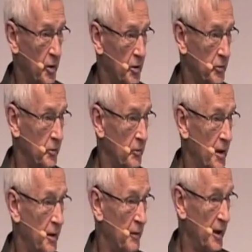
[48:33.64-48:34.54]
we all do
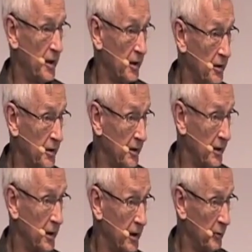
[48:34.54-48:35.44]
automatically,
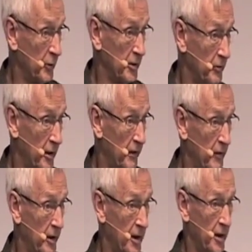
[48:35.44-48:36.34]
again, like we can drive
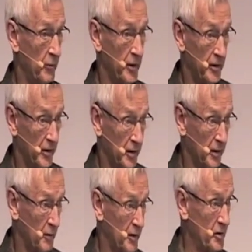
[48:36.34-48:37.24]
on the highway and think
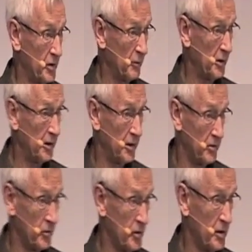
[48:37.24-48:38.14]
about something
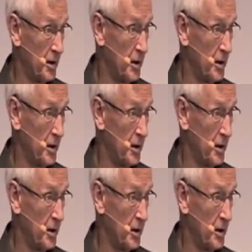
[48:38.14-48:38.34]
else.